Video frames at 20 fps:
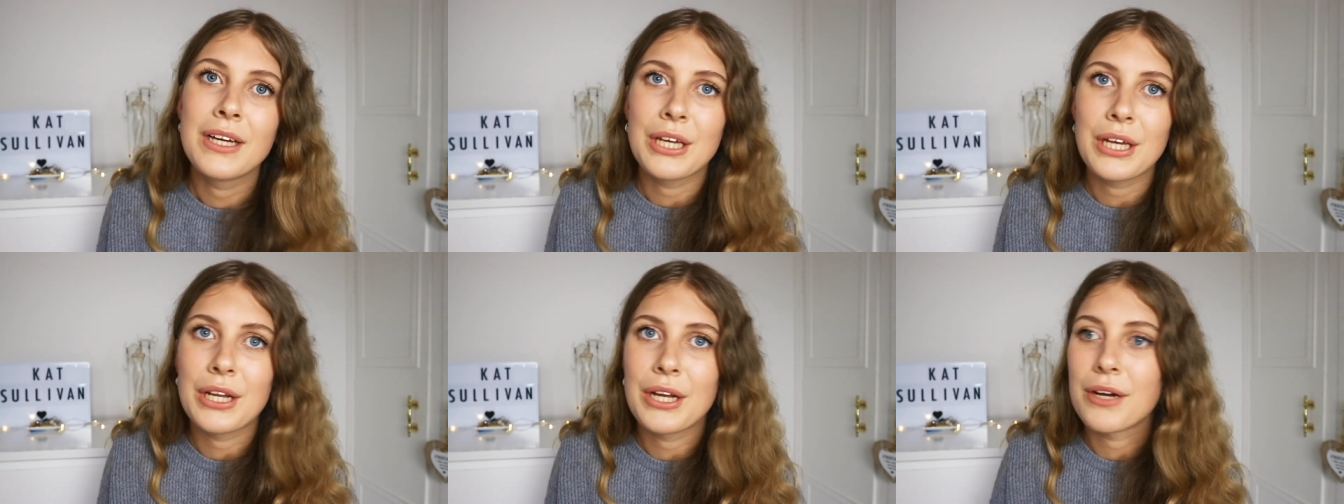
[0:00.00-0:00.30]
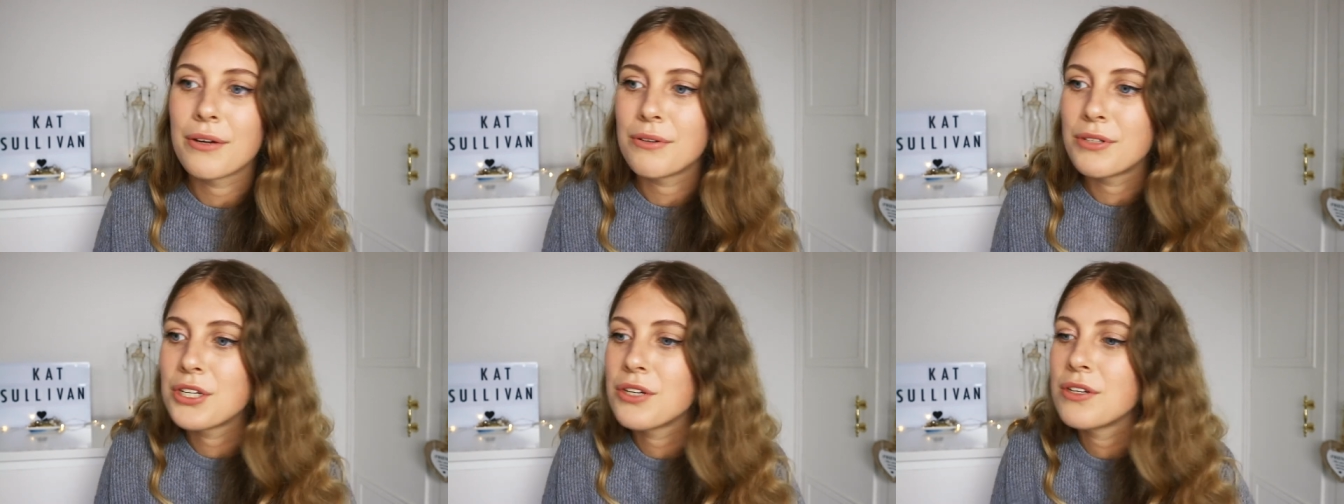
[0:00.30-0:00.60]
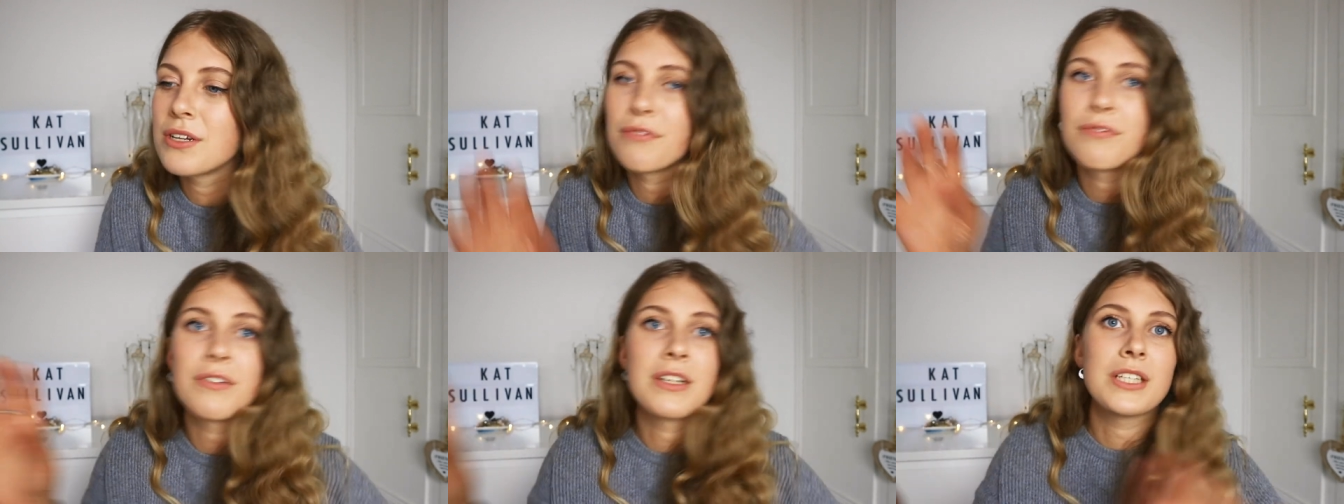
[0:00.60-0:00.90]
you know,
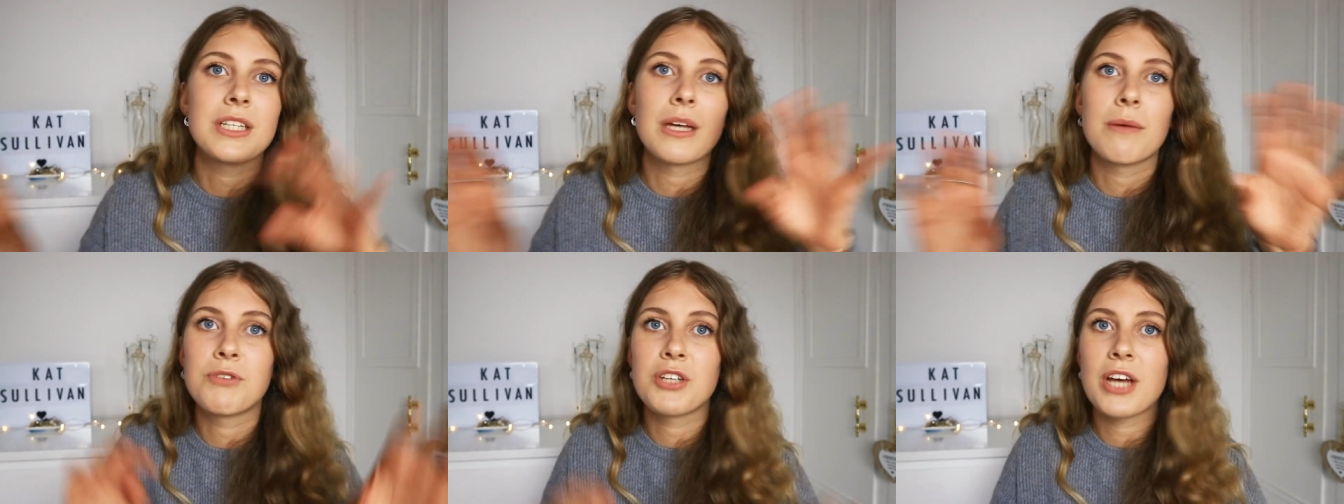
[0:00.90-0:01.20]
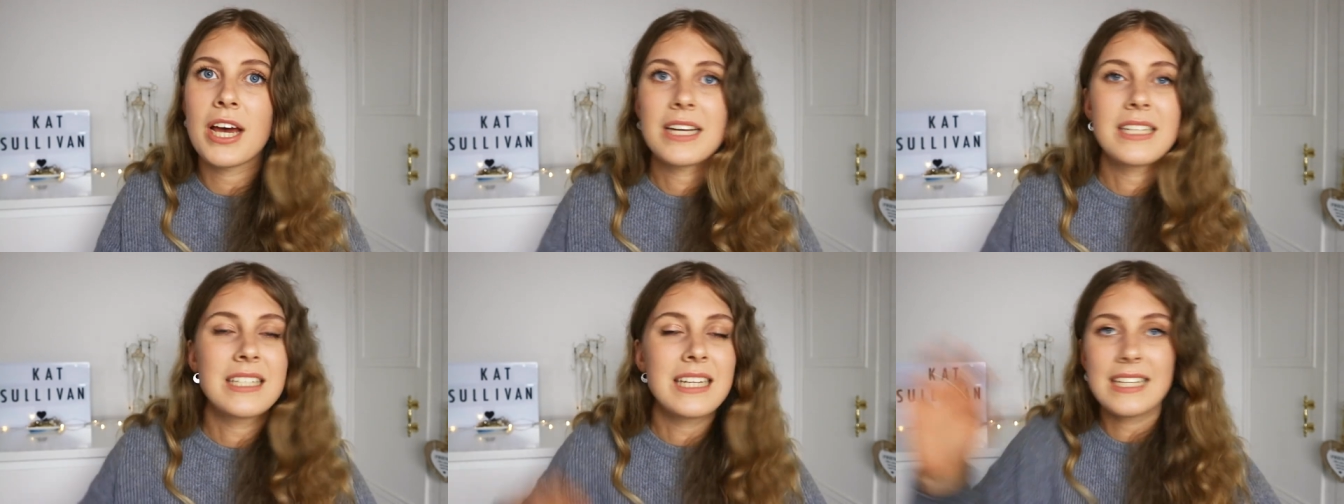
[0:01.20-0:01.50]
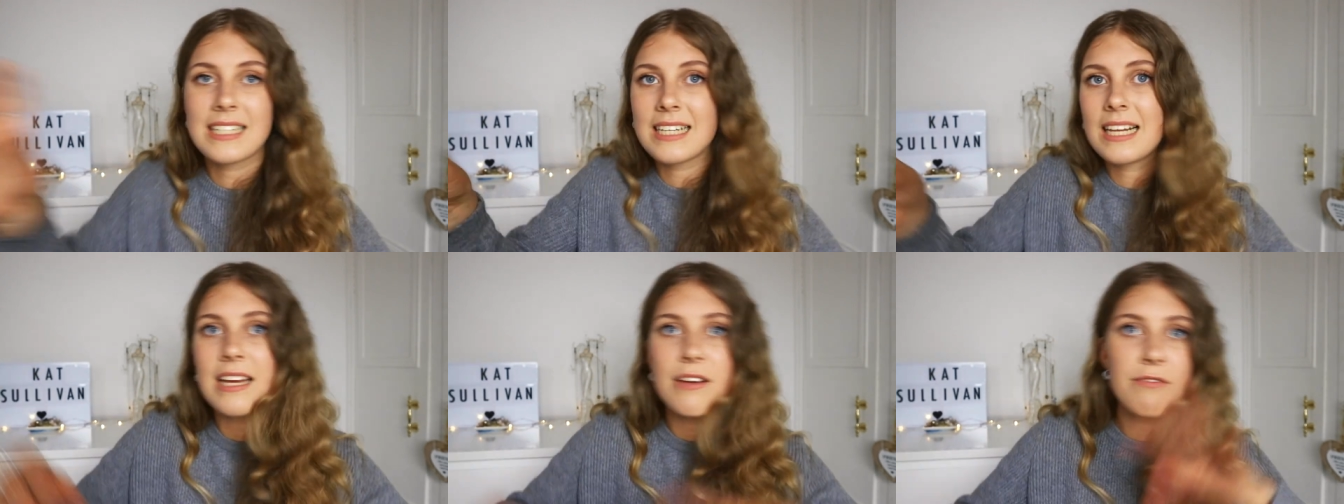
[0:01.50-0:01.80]
two different subjects,
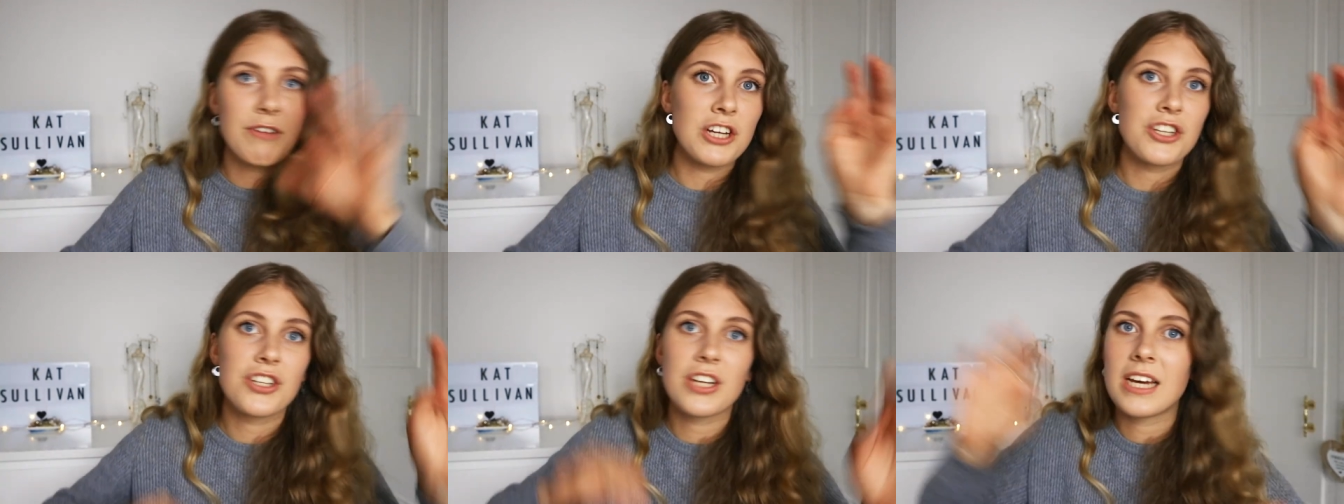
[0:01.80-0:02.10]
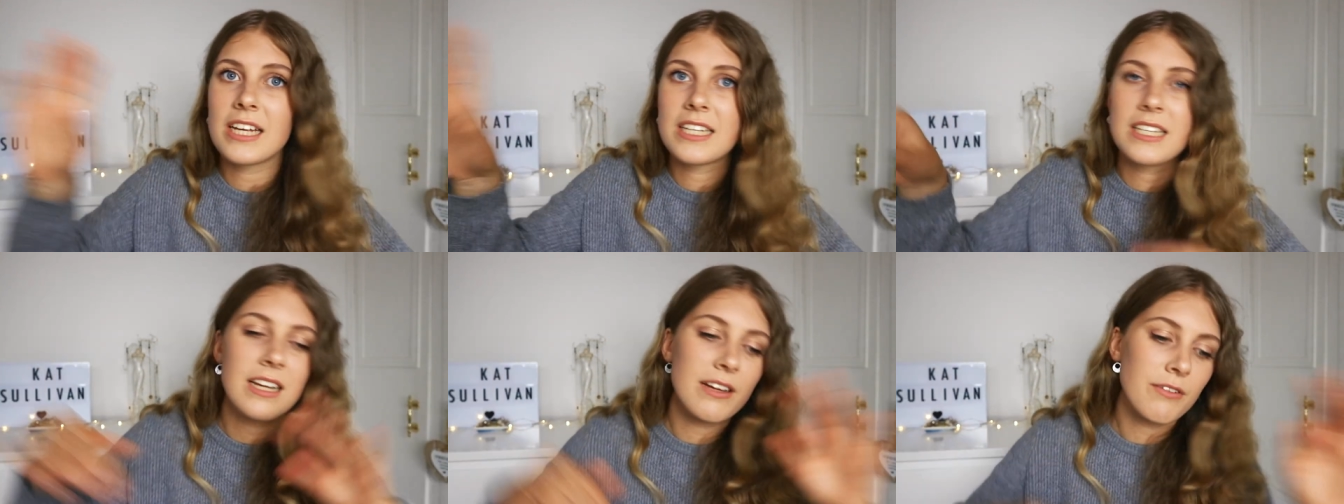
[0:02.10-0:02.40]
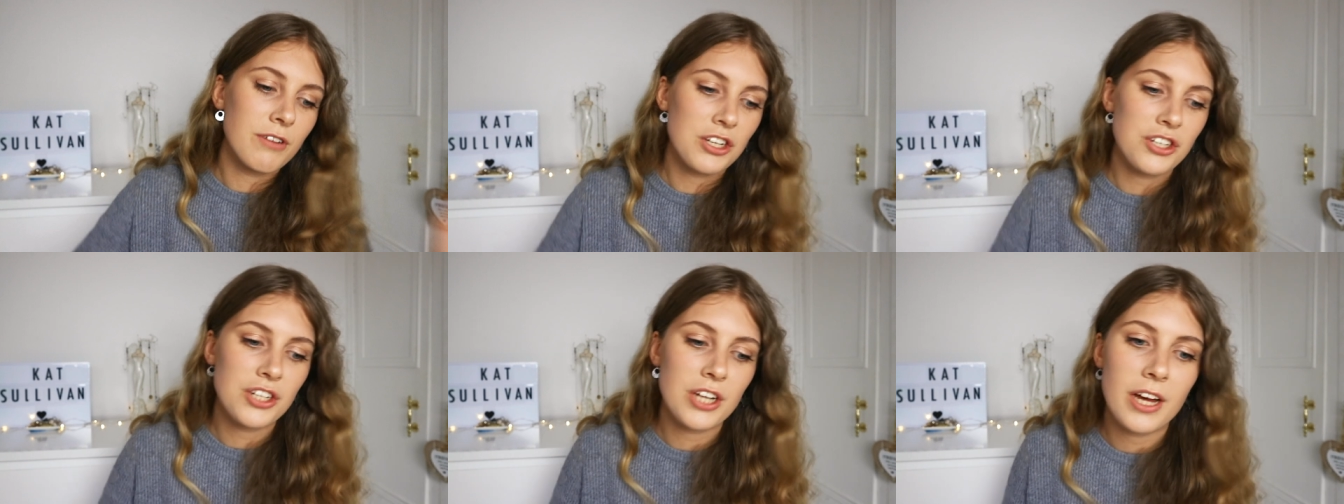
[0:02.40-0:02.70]
Italy, Russia,
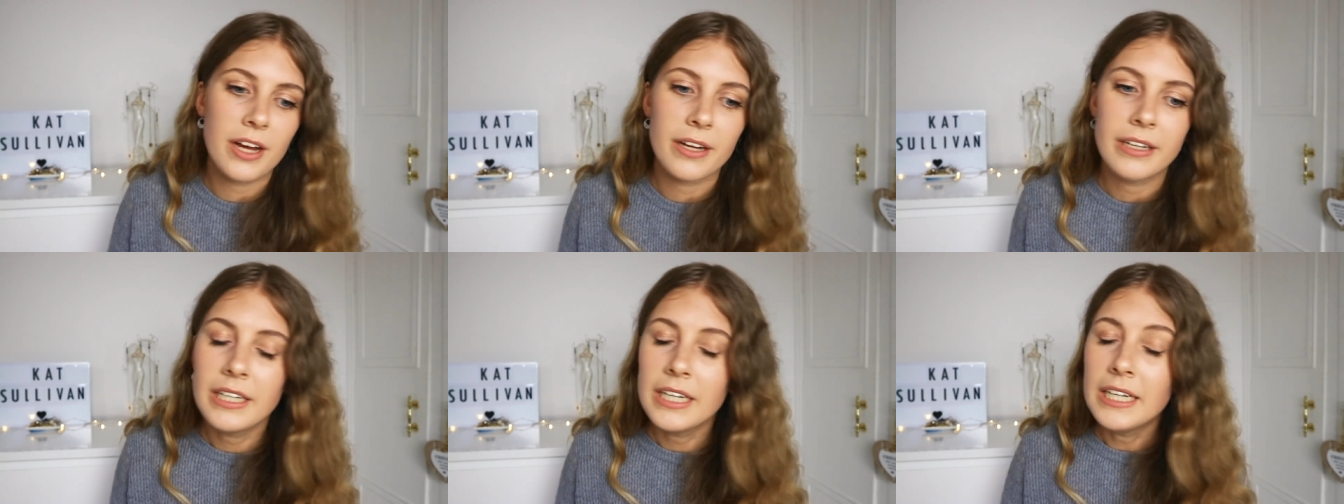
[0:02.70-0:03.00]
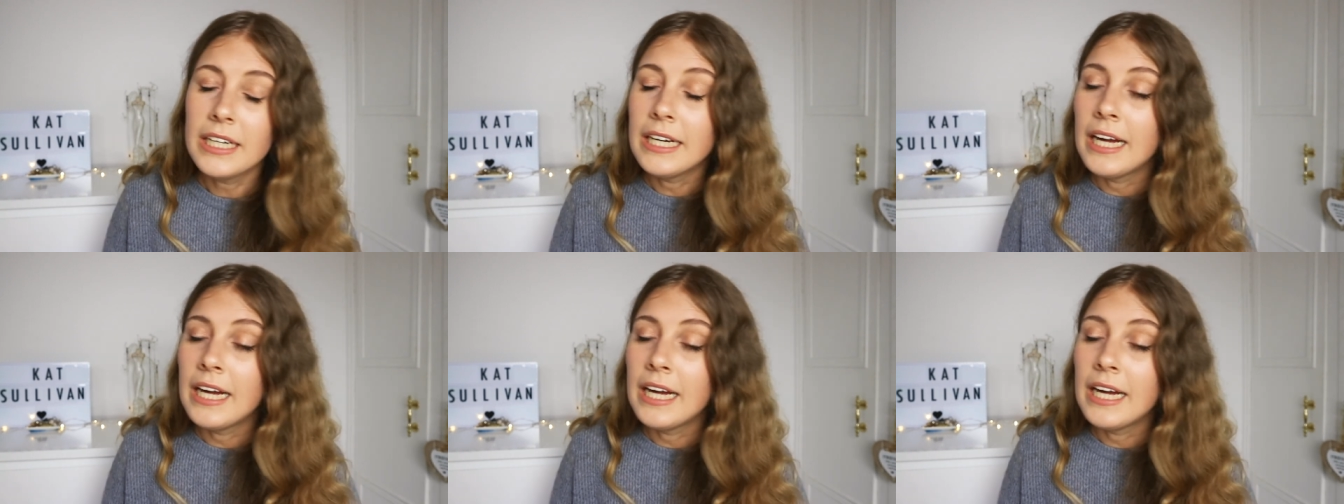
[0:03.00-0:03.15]
Italy, Russia